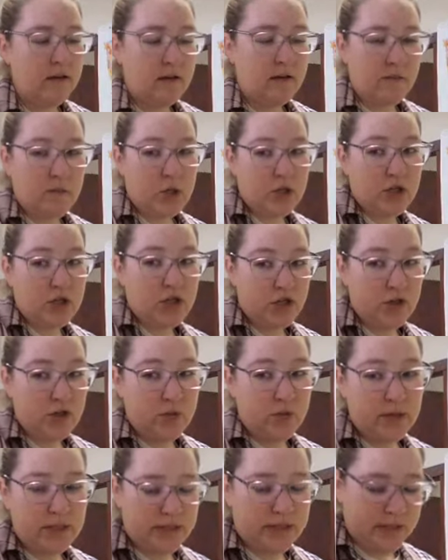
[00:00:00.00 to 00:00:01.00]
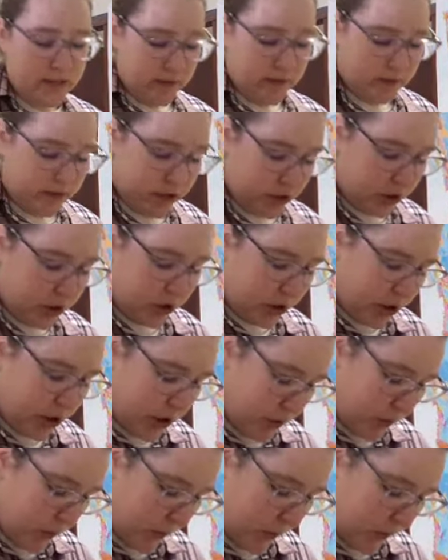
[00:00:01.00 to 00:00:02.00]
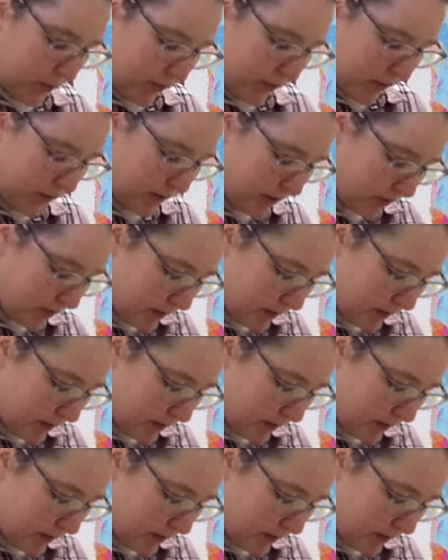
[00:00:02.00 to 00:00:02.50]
Number 2, we said was a loam.